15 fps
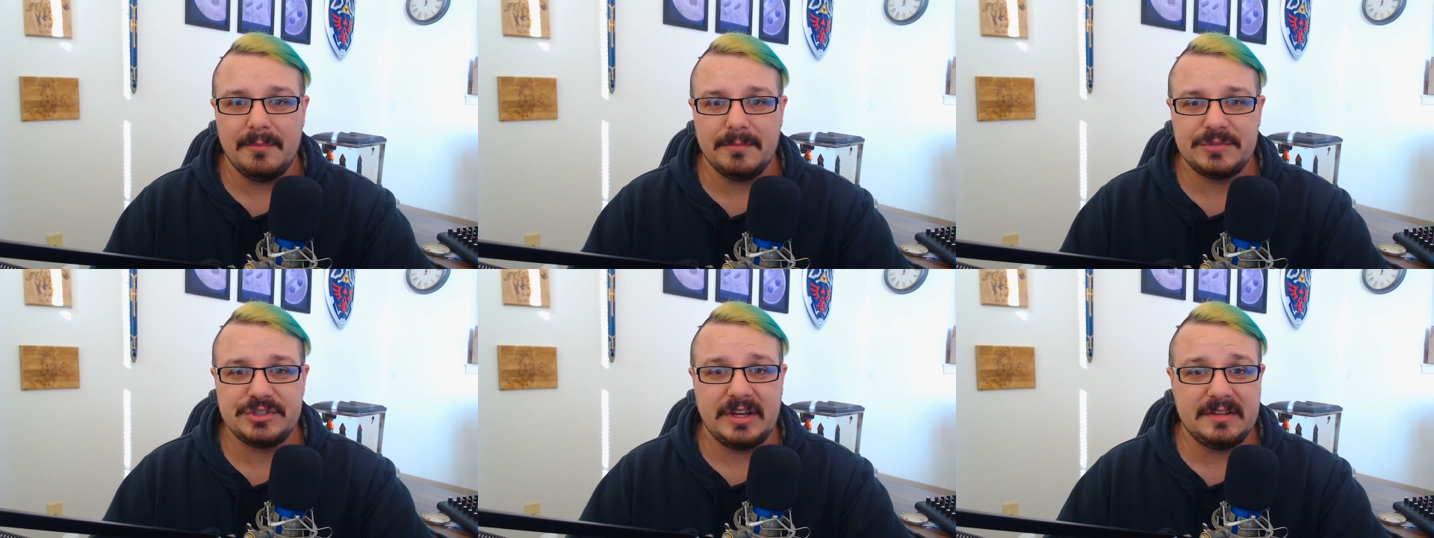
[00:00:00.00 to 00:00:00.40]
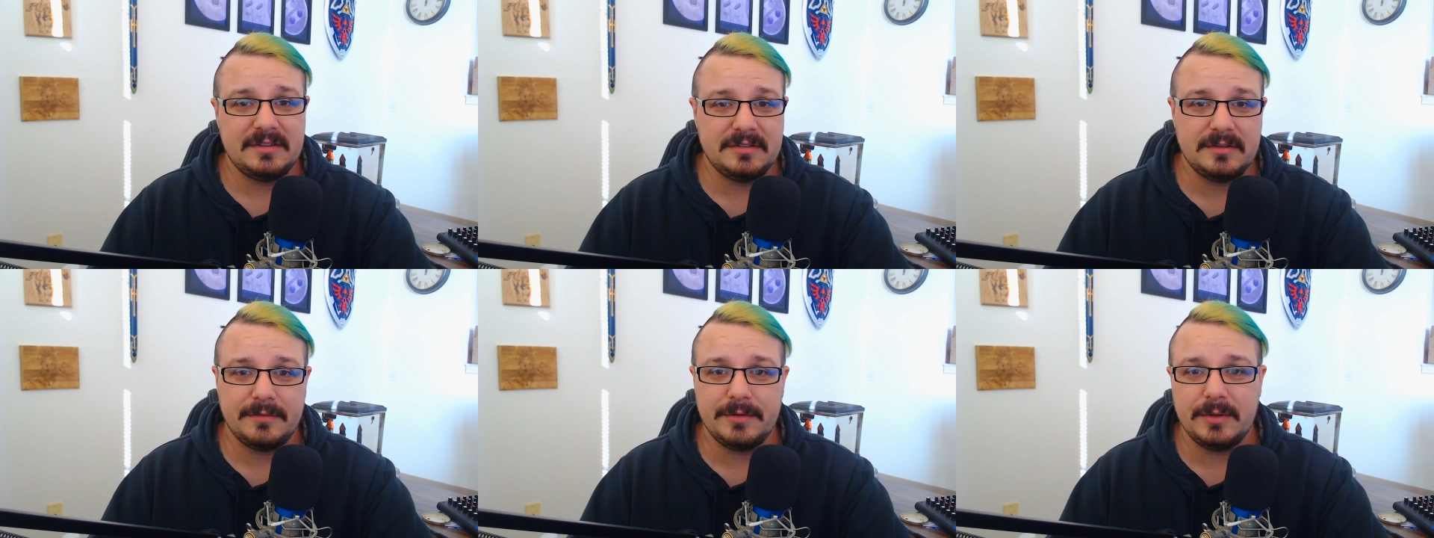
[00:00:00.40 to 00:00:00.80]

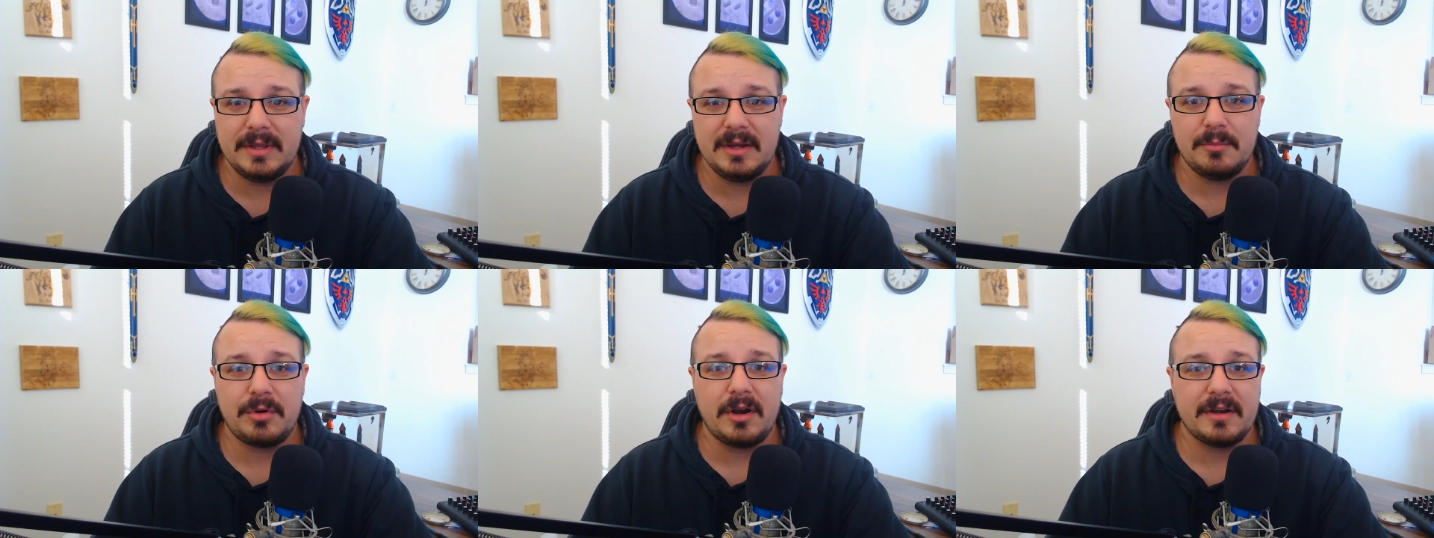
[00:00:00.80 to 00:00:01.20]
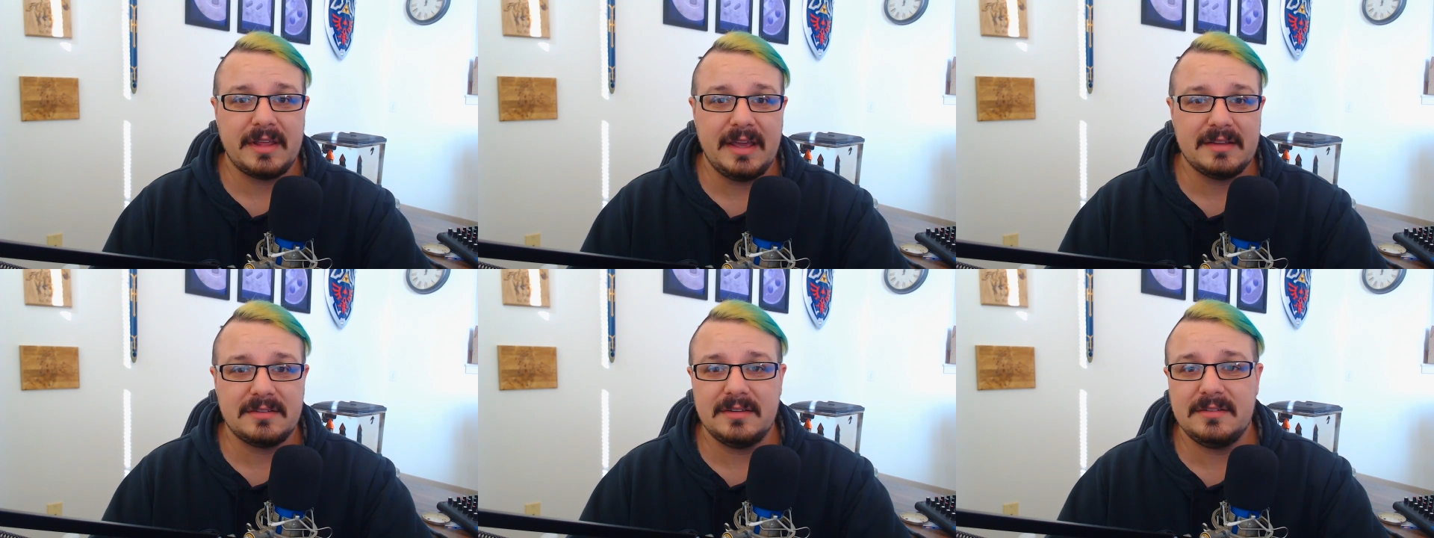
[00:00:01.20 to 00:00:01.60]
chances of you getting
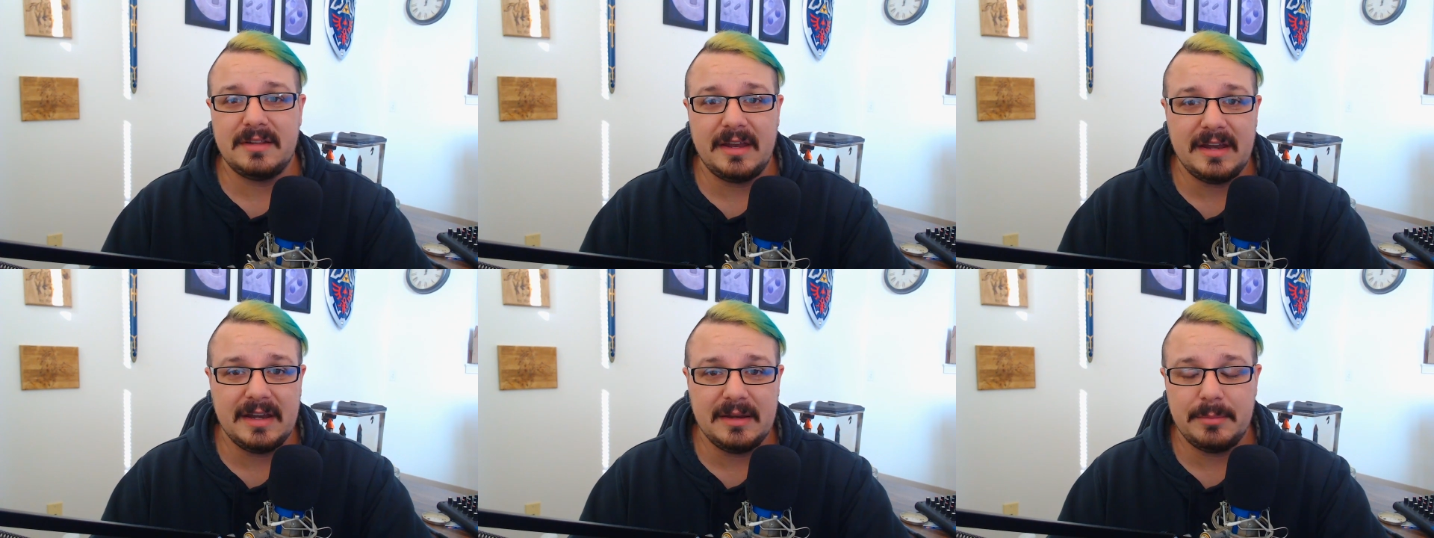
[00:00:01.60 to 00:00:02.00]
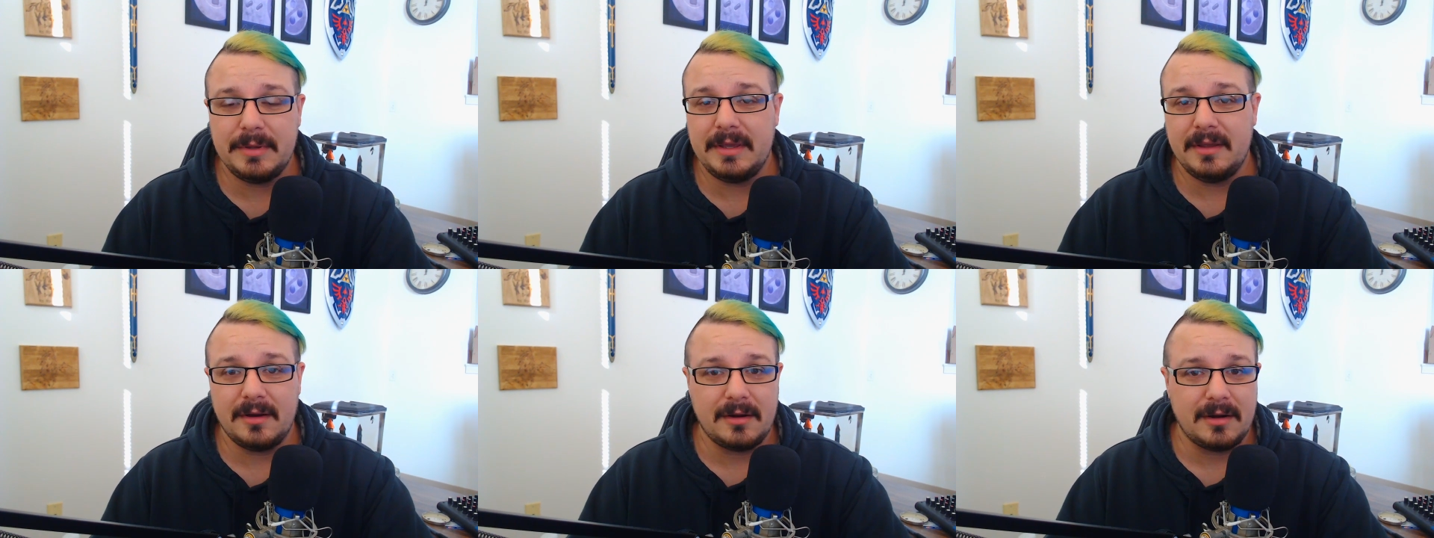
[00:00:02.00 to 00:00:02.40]
broadcast in
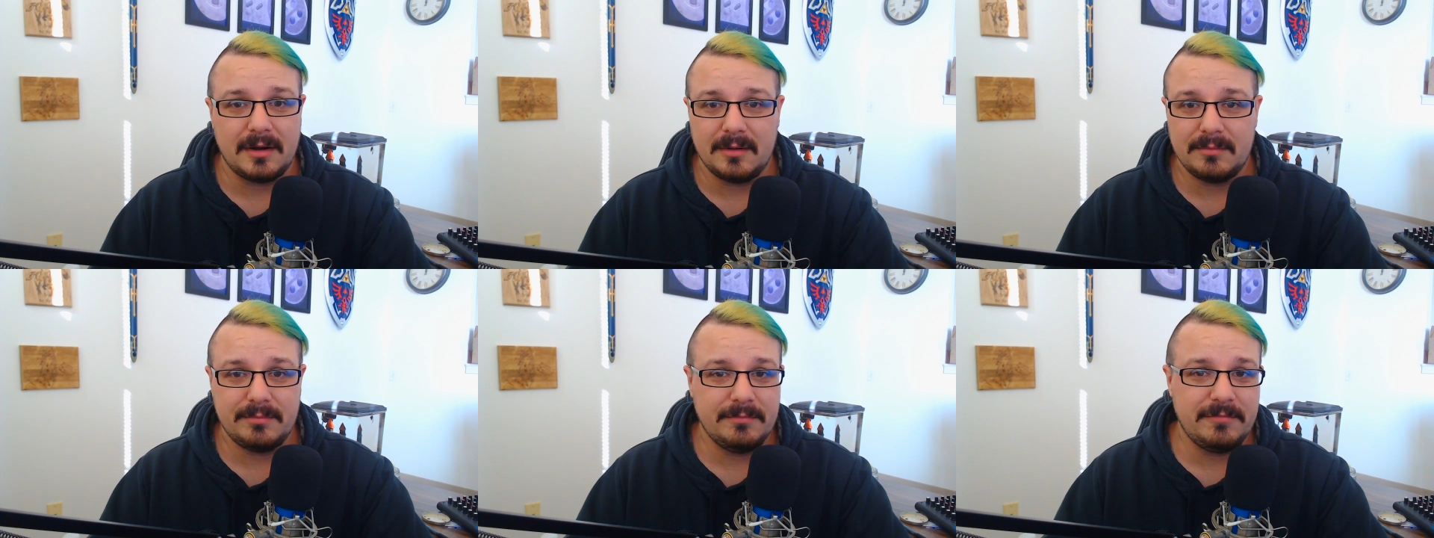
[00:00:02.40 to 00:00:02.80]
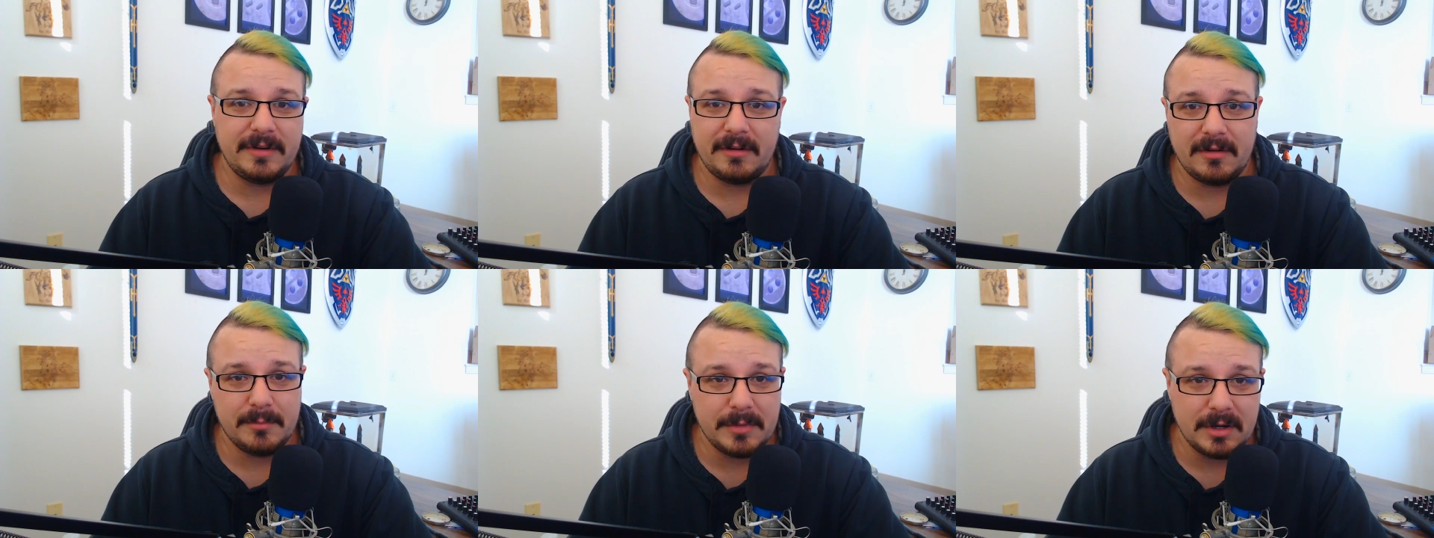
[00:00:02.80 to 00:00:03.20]
1080p are
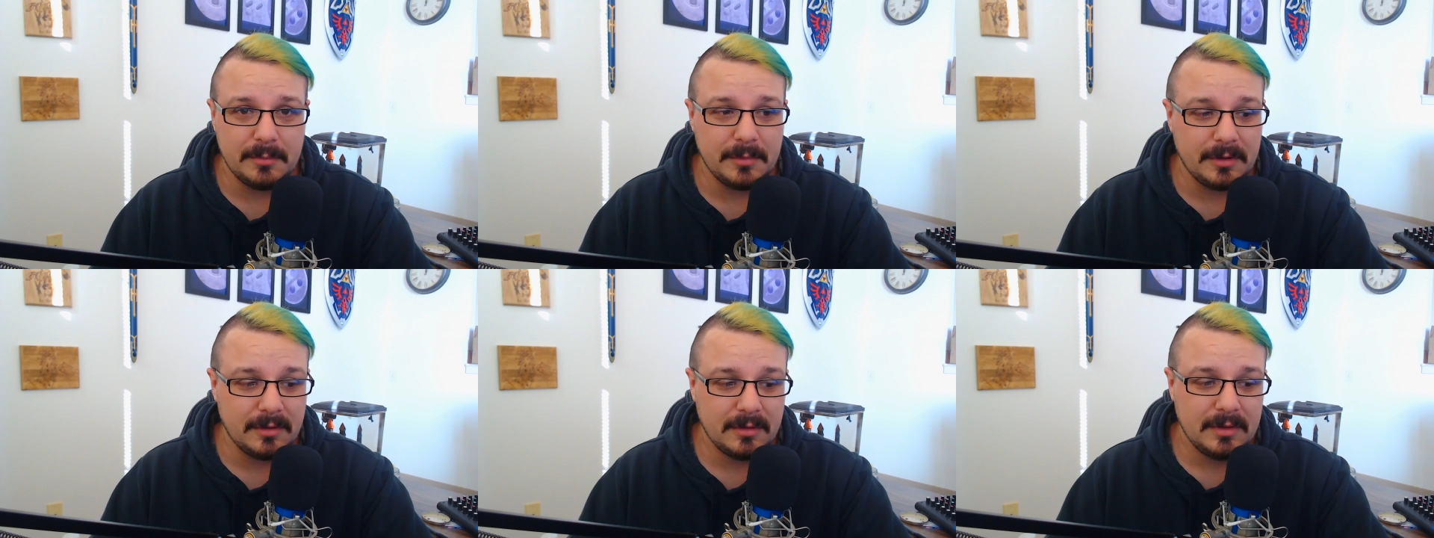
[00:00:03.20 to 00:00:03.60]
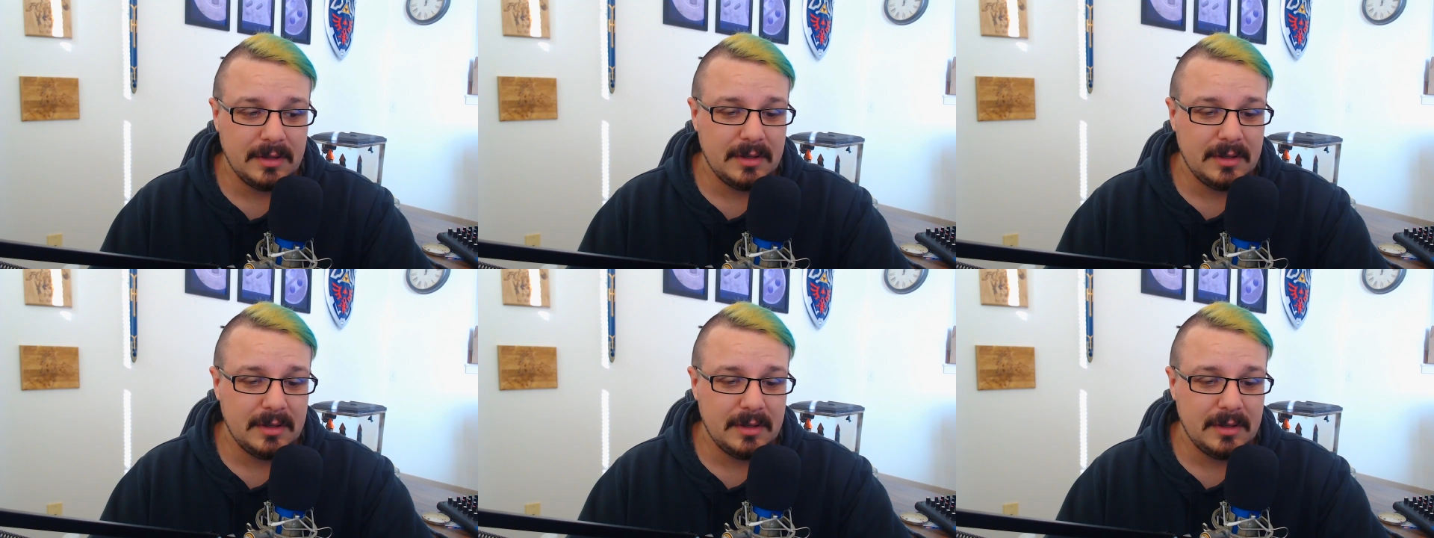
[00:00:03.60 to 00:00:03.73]
very minimal.